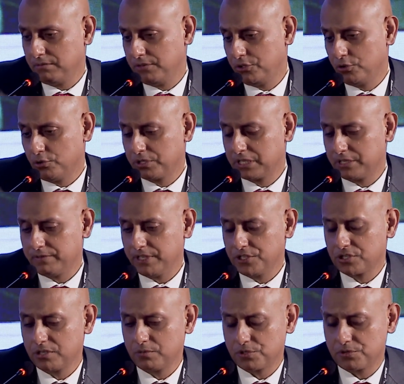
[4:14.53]
New York
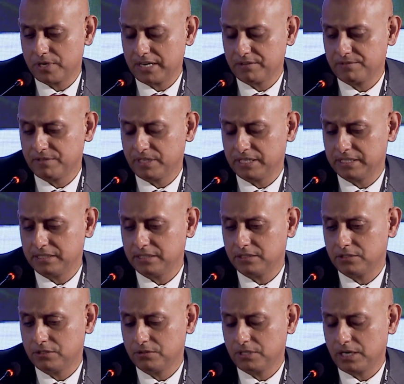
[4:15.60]
Convention was ratified in
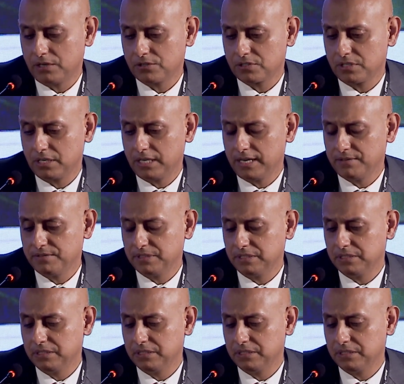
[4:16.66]
2011,